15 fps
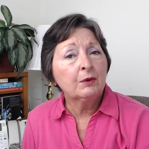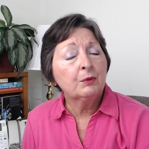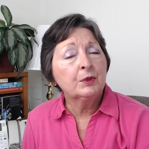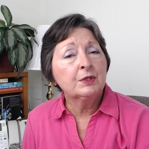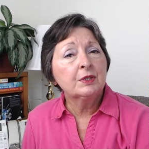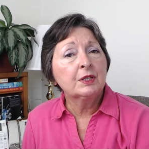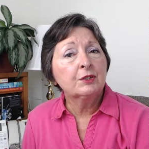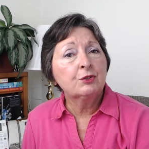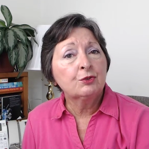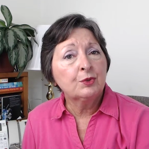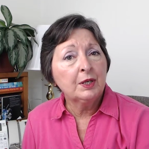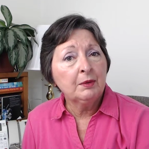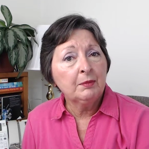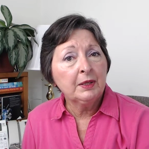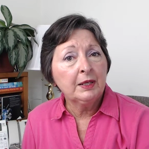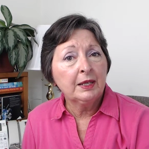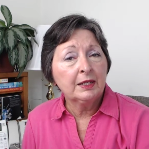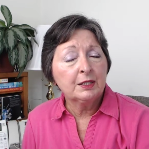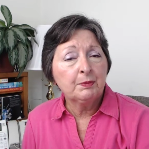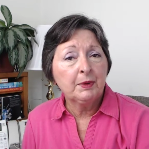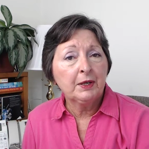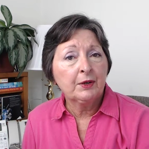was extremely
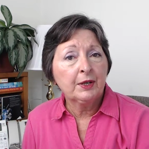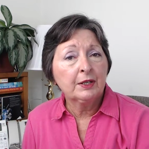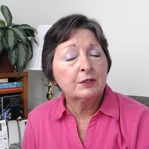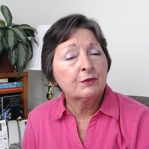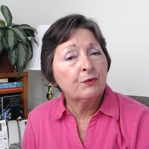experienced,